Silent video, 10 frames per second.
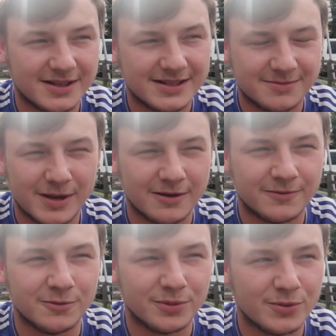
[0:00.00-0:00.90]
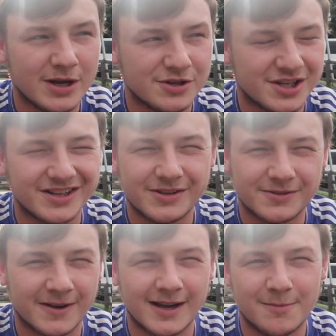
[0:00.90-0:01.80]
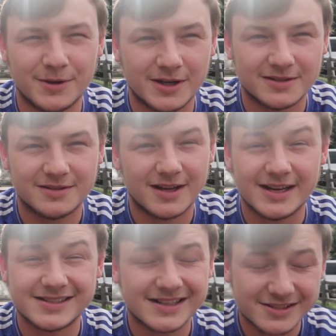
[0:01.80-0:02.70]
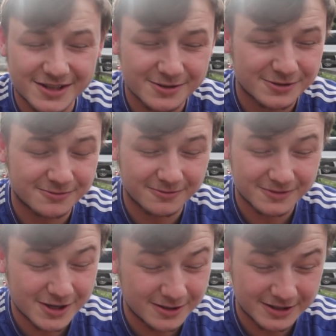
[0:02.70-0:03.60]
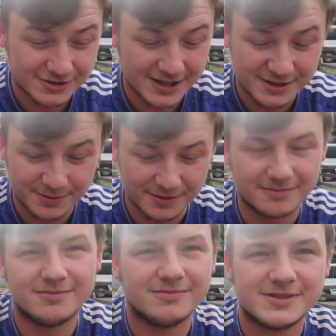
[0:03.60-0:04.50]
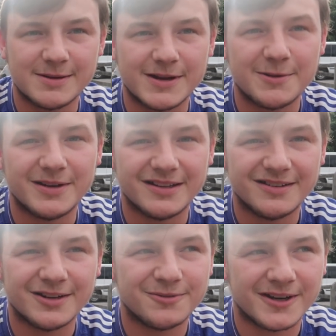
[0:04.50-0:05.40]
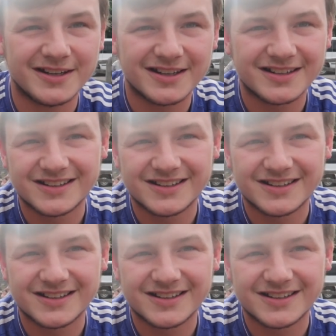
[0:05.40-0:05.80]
He's the main on form, but when I was younger, it was Frank Lampard. And it sounds totally strange, but same name, isn't it? No Frank.